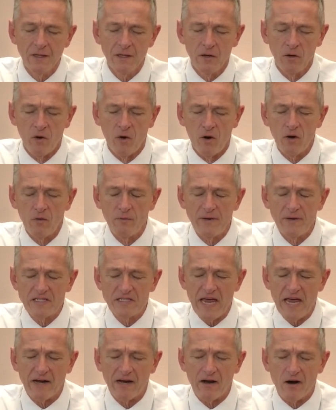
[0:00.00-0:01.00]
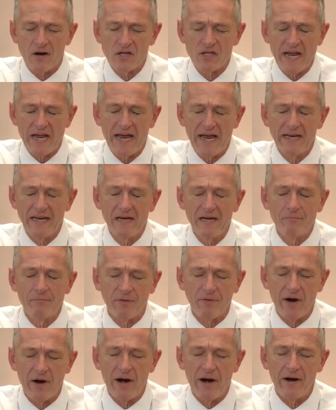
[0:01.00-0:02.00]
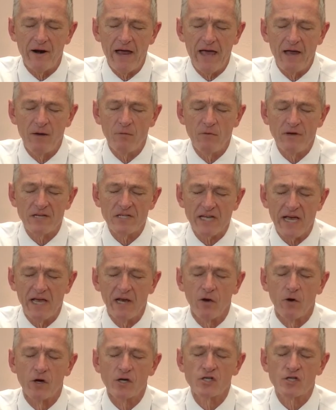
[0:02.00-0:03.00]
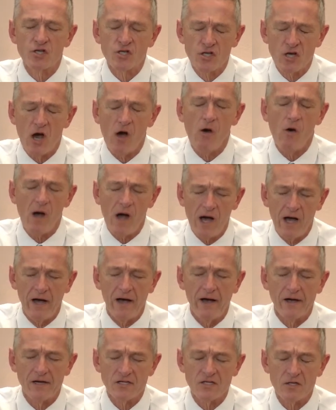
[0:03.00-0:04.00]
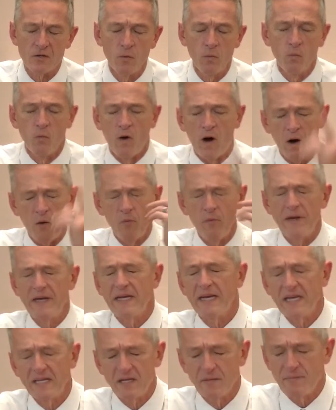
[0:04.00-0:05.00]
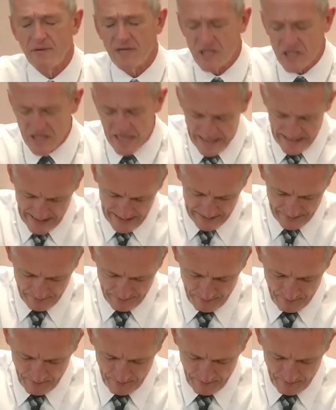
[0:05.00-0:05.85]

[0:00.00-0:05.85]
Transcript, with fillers: Lord, we take our stand in prayer and we say, Lord, show us what we need to be saying.